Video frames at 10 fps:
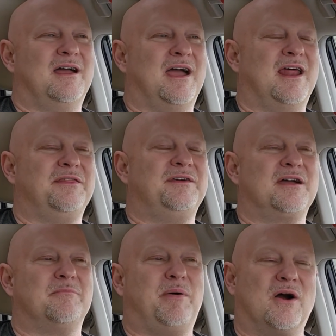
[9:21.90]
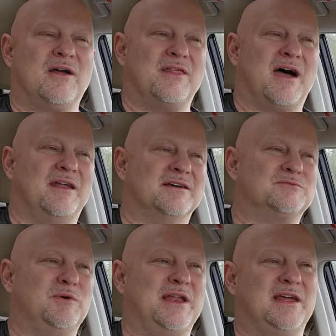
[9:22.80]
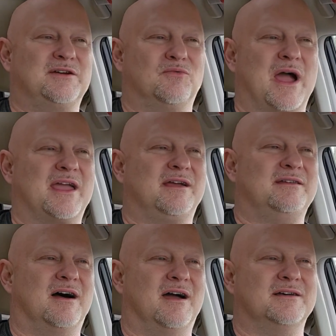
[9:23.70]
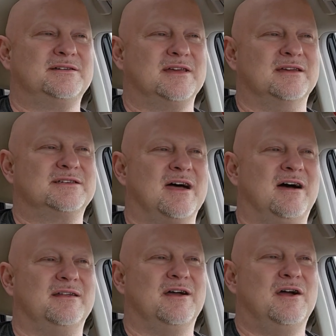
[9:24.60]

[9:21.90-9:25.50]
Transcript: And I think a part of that is we need to recognize is that